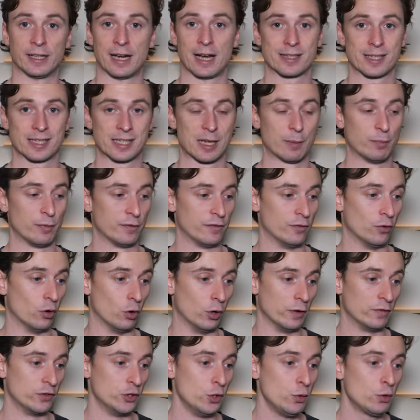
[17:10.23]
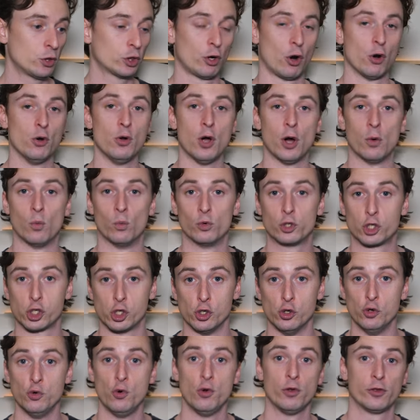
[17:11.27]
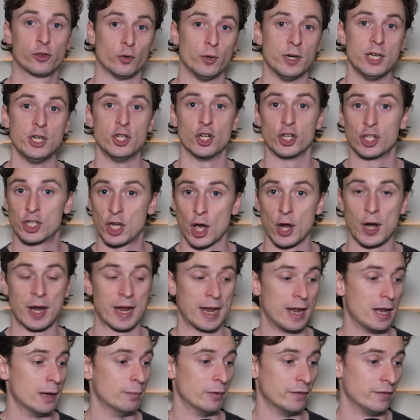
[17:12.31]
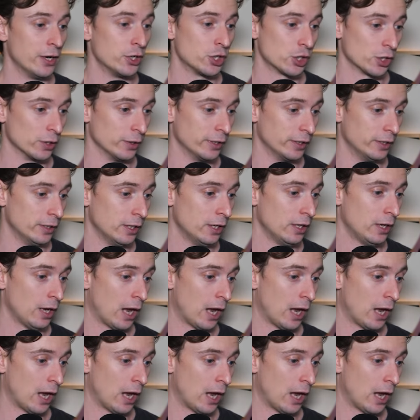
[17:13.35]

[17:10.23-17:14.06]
as I said before, if you throw 2, 3, you're going to hit him eventually.